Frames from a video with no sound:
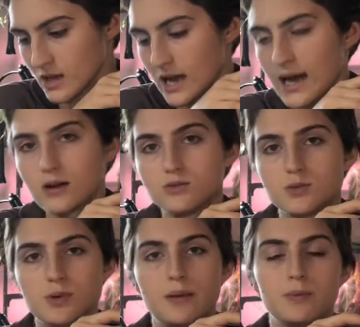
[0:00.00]
how to
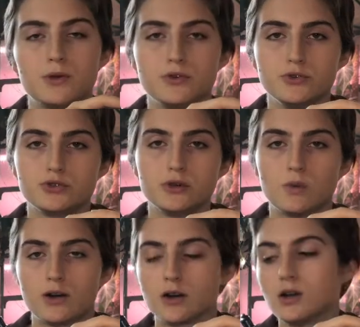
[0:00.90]
prep your nutrient
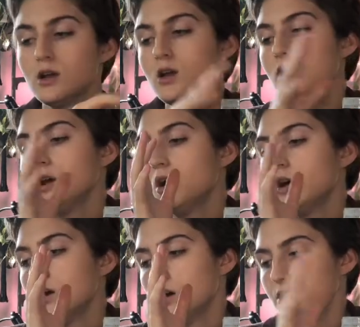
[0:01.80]
water.
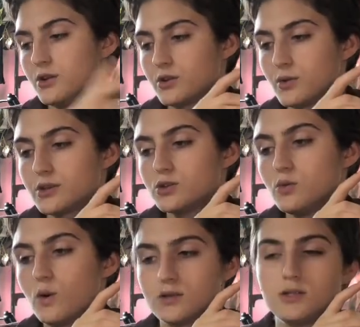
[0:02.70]
You're going to
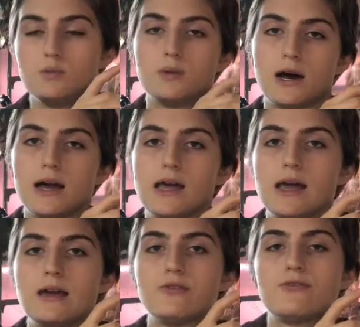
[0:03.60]
want to buy
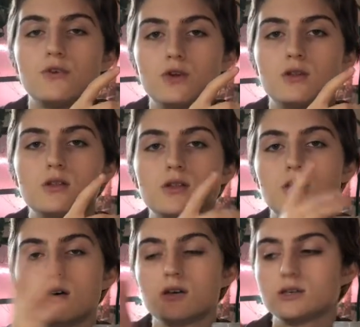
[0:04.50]
a full
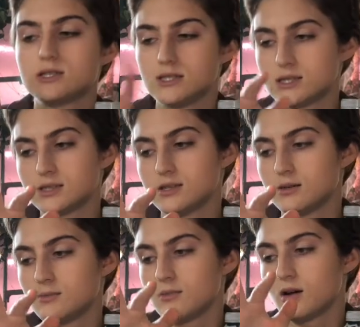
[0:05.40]

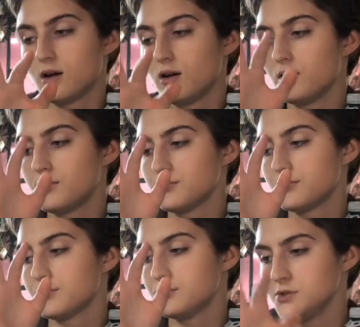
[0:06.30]
system of
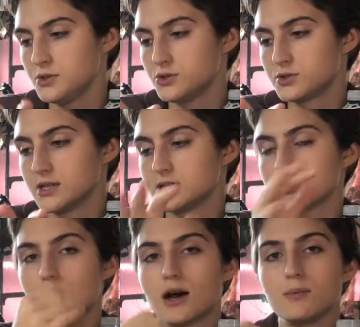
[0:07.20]
nutrients. So
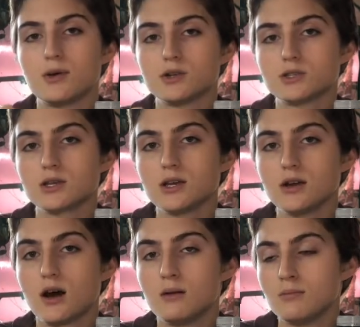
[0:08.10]
I personally
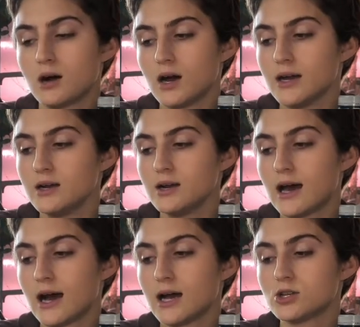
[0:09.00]
got mine
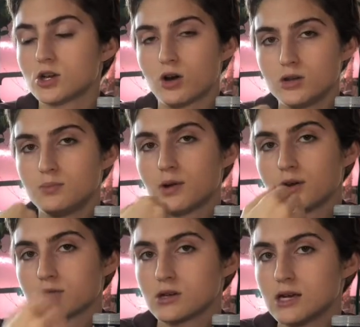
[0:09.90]
at Holland
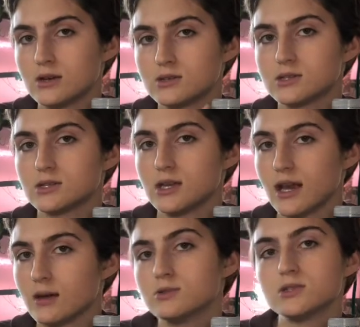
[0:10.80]
Park Greenhouses in
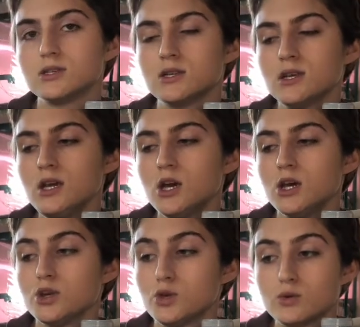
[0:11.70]
Hamilton.
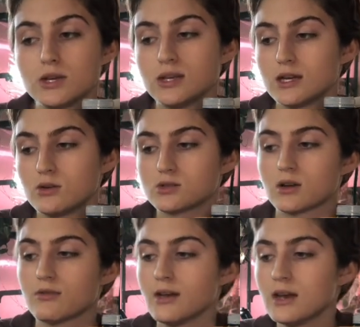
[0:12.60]
You can get yours
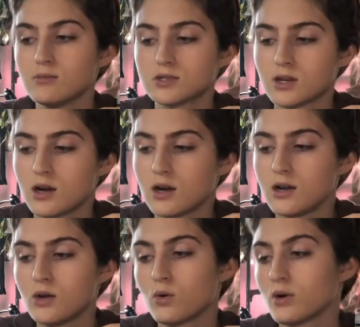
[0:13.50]
off
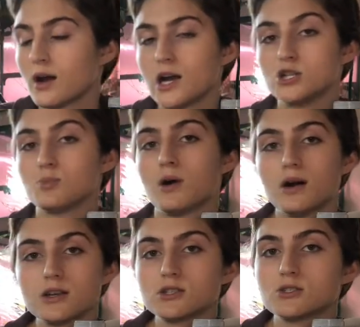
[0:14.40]
Amazon or a
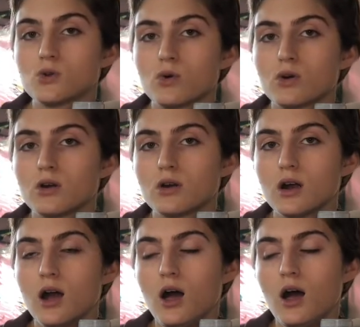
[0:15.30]
hydroponic store.
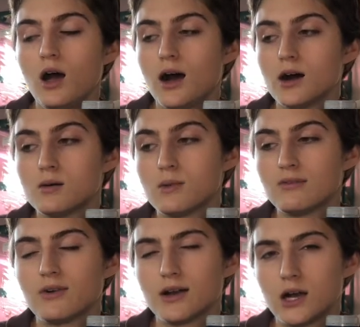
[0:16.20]
I
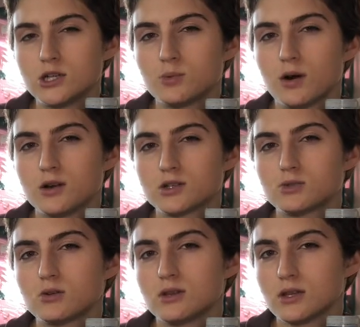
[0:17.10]
find hydroponic
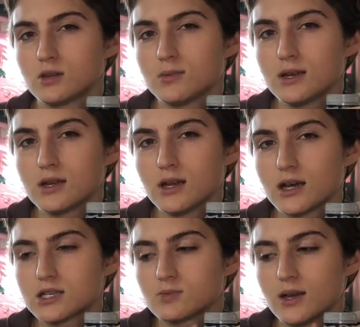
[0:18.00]
store a little bit
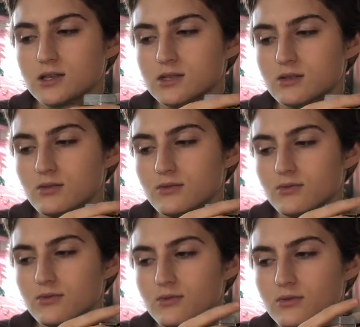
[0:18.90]
expensive
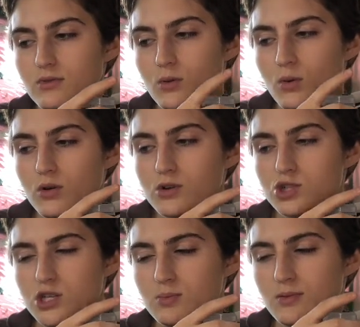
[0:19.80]
or
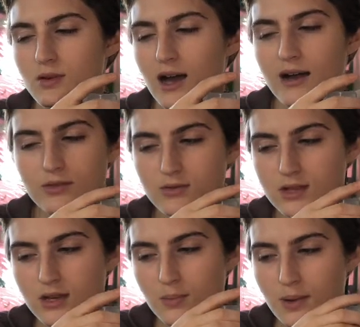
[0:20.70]
cheaper. I haven't really
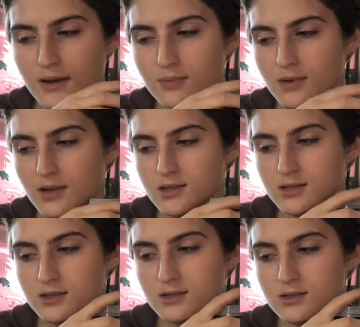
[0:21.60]
compared
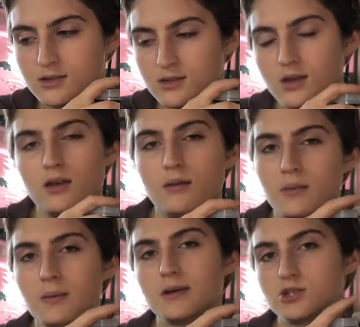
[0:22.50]
prices.
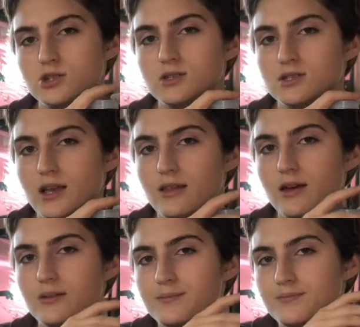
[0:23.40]
Maybe I shouldn't say that.
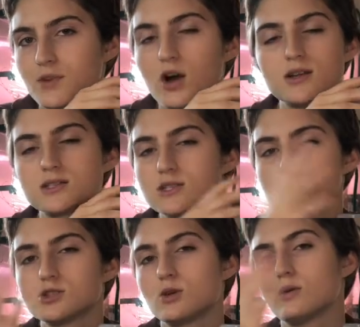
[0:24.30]
Honestly,
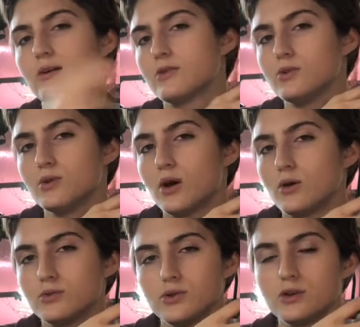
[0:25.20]
just go wherever you go.
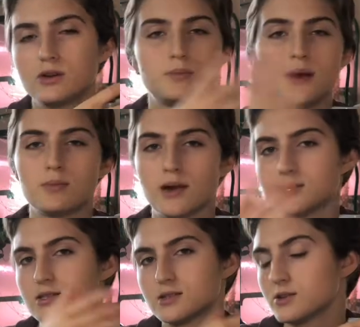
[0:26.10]
You can compare
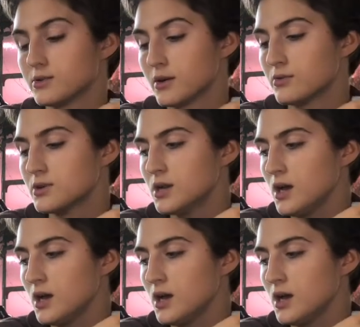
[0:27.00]
prices on your own.